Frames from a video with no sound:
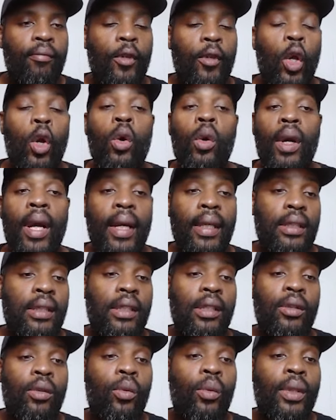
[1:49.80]
Oh,
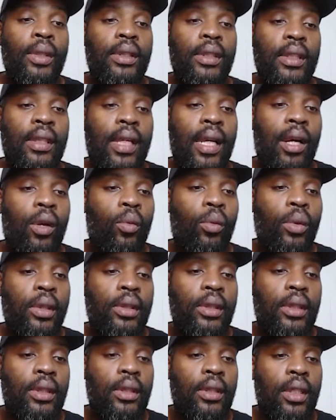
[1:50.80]
actually, Wilson, how
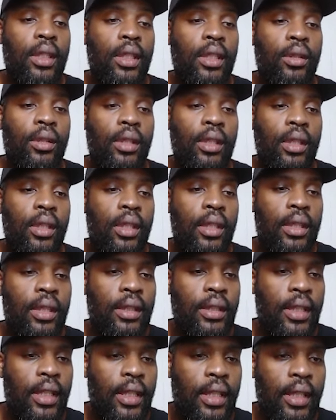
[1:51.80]
Wilson did in the
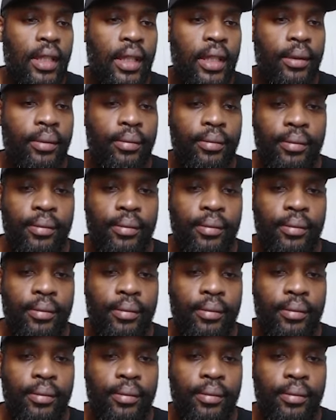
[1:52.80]
second game.